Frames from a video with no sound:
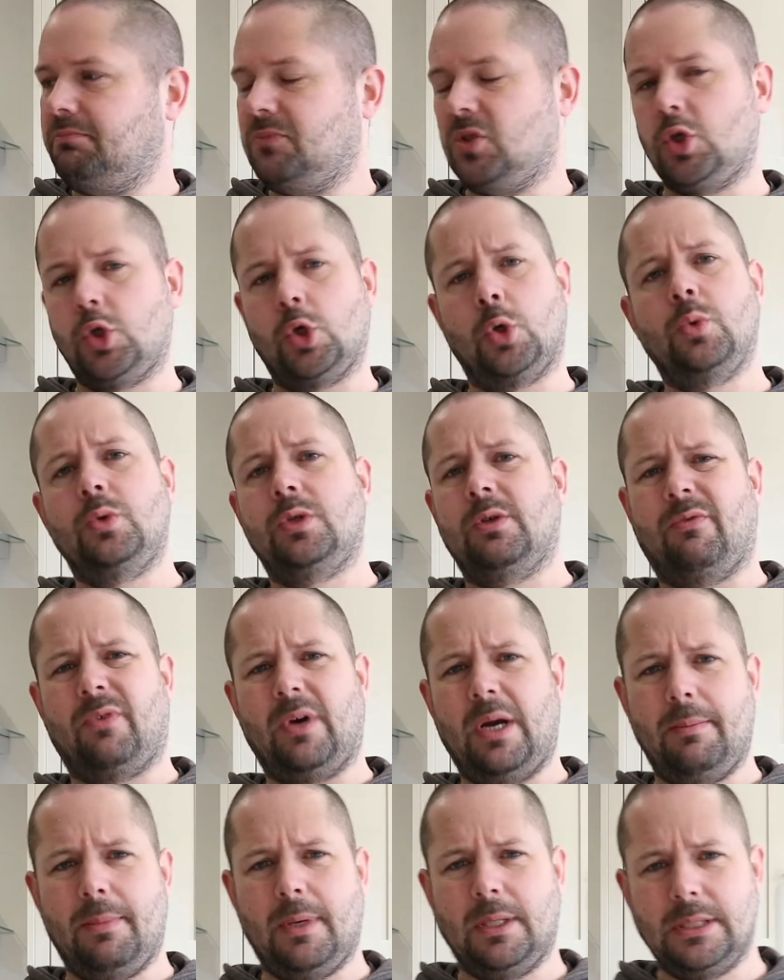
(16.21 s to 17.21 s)
2 to
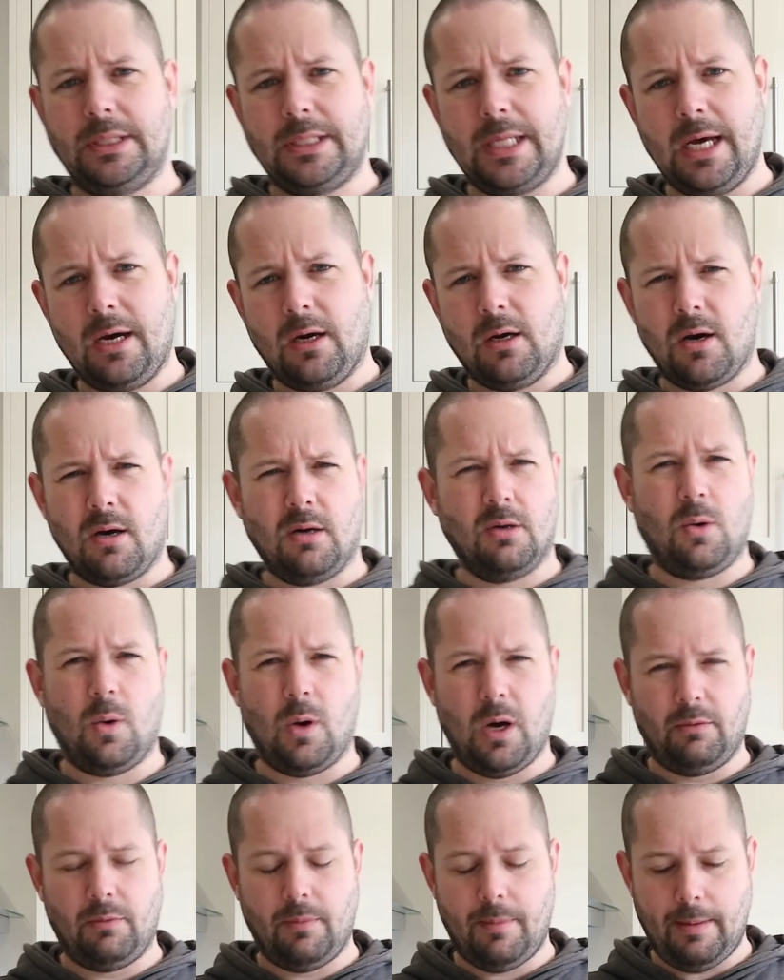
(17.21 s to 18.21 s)
3 months now. I can't
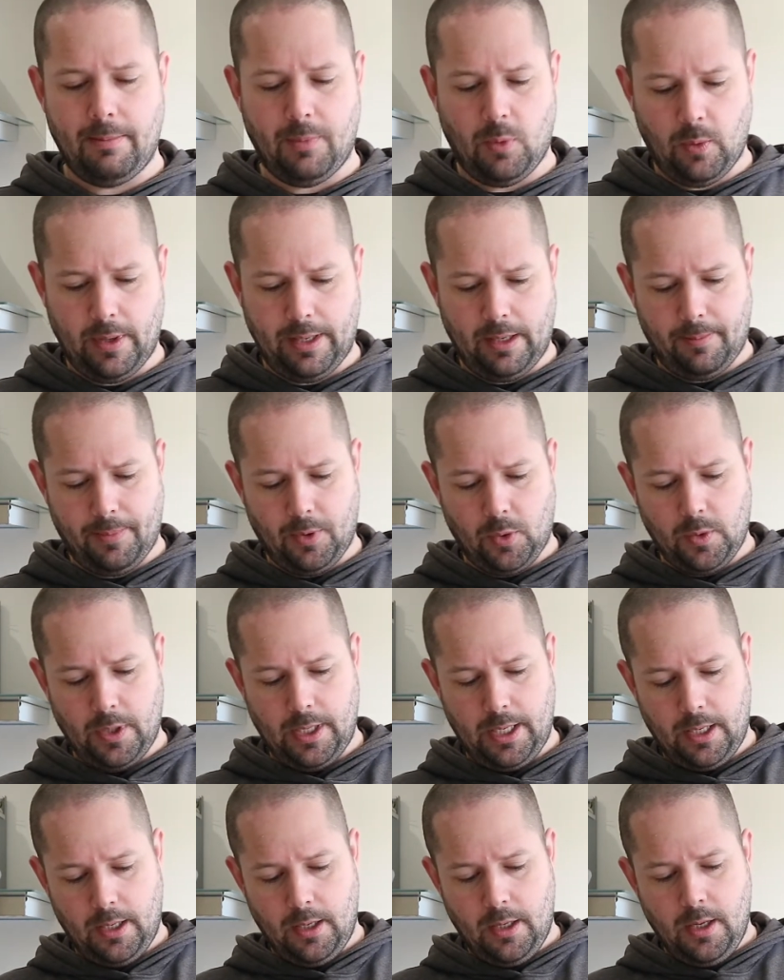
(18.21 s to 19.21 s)
quite remember when I bought
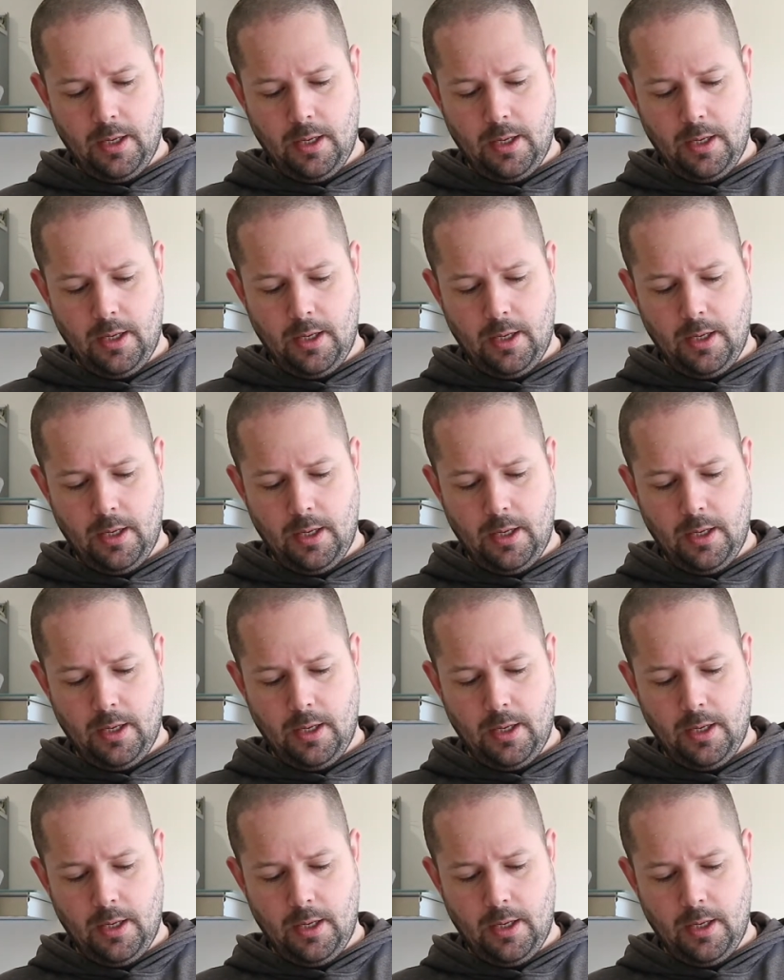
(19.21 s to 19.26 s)
it.